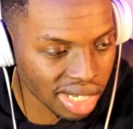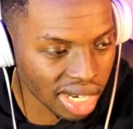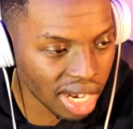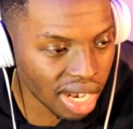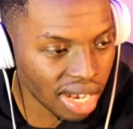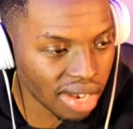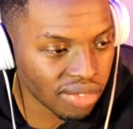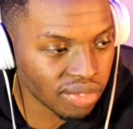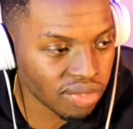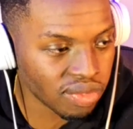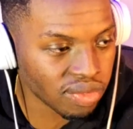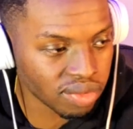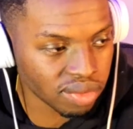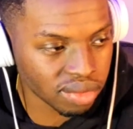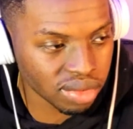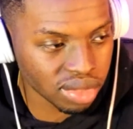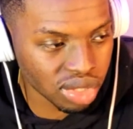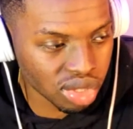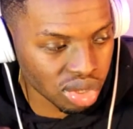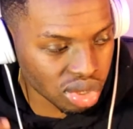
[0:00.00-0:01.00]
of
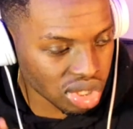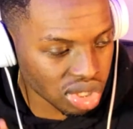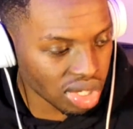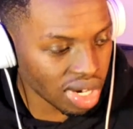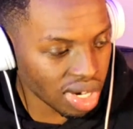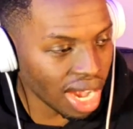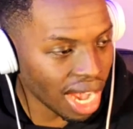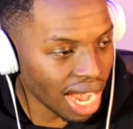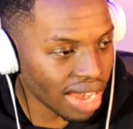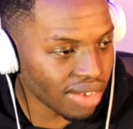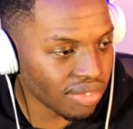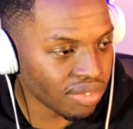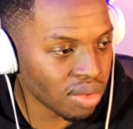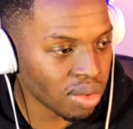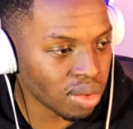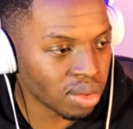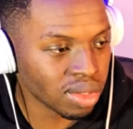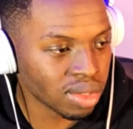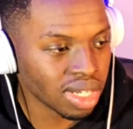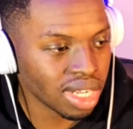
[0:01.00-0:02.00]
using your
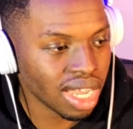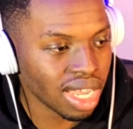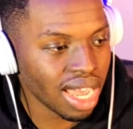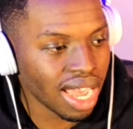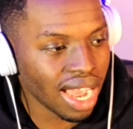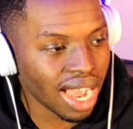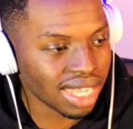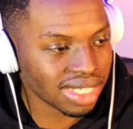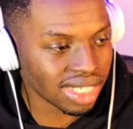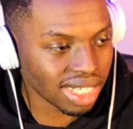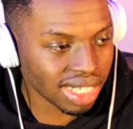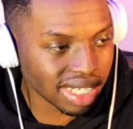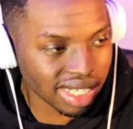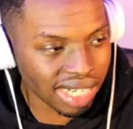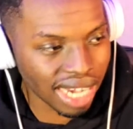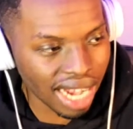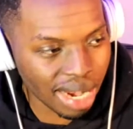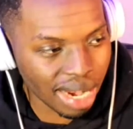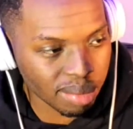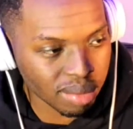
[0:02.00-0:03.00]
iPhone as a
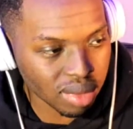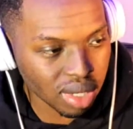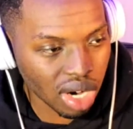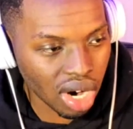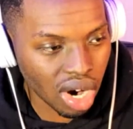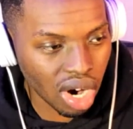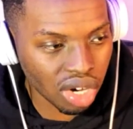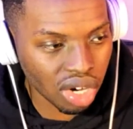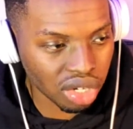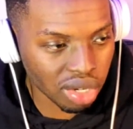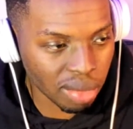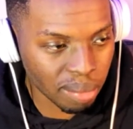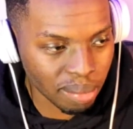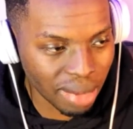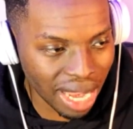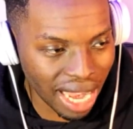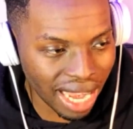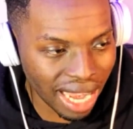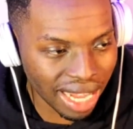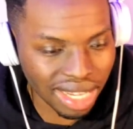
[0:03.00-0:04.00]
camera on your
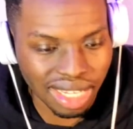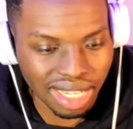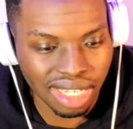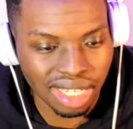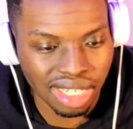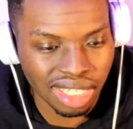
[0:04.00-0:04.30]
Mac.